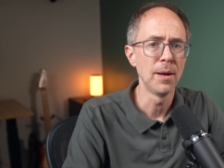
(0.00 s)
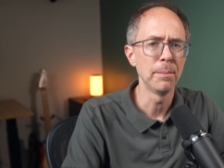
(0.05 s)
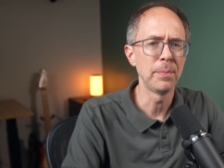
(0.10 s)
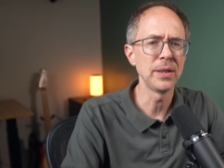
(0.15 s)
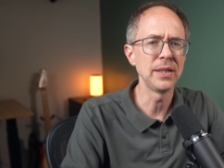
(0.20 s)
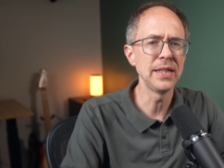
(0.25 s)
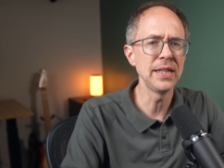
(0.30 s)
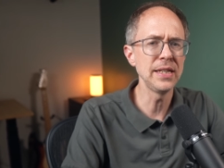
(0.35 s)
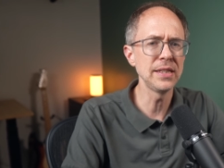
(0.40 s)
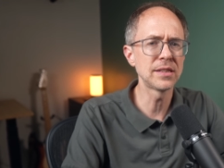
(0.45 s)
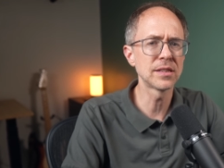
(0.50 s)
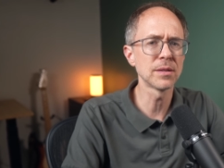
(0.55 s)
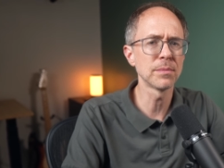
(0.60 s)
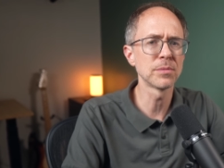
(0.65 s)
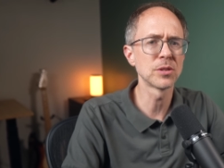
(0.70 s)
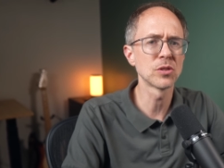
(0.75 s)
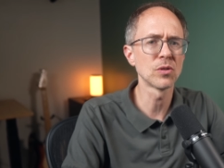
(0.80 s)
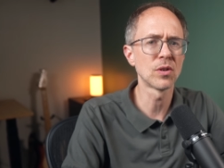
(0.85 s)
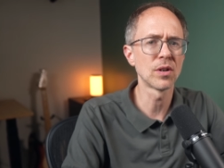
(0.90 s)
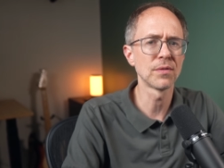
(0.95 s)
but need some
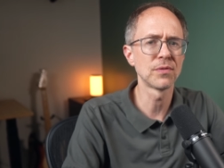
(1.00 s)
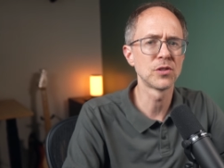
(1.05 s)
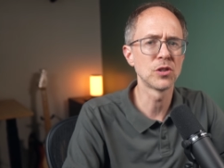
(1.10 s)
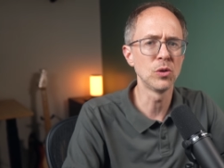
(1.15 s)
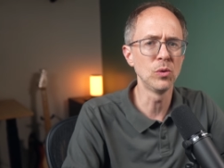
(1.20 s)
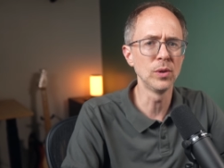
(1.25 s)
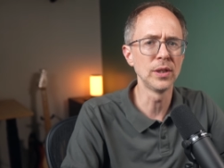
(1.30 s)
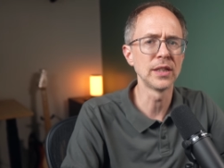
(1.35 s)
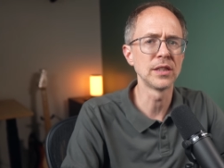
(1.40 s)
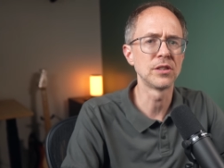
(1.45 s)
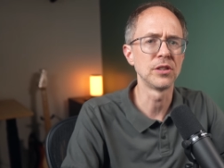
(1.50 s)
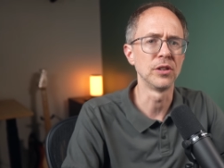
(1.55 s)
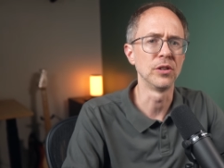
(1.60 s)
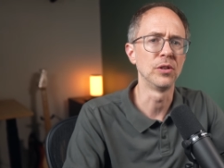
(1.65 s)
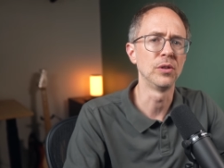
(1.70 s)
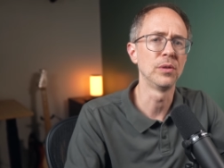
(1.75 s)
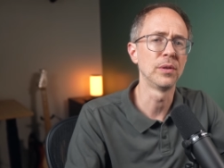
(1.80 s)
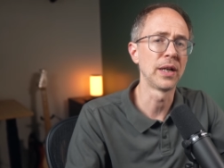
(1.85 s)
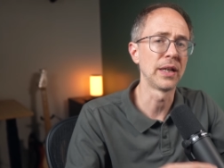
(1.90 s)
sort of tooling to,